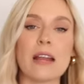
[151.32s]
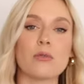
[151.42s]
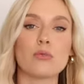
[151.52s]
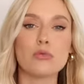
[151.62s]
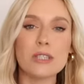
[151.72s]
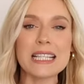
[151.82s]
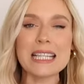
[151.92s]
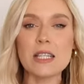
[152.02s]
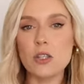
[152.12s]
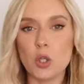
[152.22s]
and
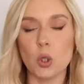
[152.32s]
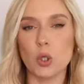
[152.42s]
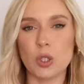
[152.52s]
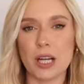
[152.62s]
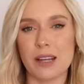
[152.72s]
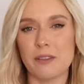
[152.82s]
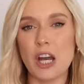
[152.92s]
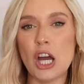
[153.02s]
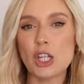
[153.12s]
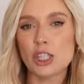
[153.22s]
really not kind of
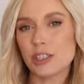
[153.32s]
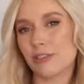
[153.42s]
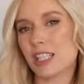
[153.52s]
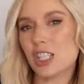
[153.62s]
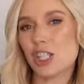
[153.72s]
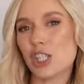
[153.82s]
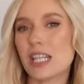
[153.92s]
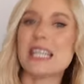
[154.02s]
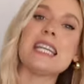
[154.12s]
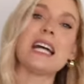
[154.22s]

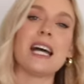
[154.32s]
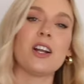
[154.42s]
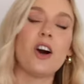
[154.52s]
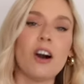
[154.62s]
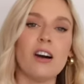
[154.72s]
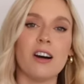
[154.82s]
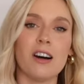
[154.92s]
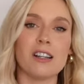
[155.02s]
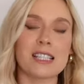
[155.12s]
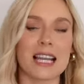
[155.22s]
crunchy and
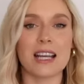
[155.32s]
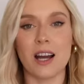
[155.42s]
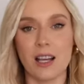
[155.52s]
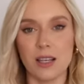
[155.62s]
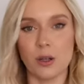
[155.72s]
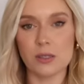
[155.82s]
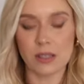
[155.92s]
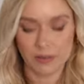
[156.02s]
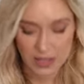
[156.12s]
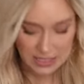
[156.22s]
hard like a lot
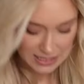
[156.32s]
of other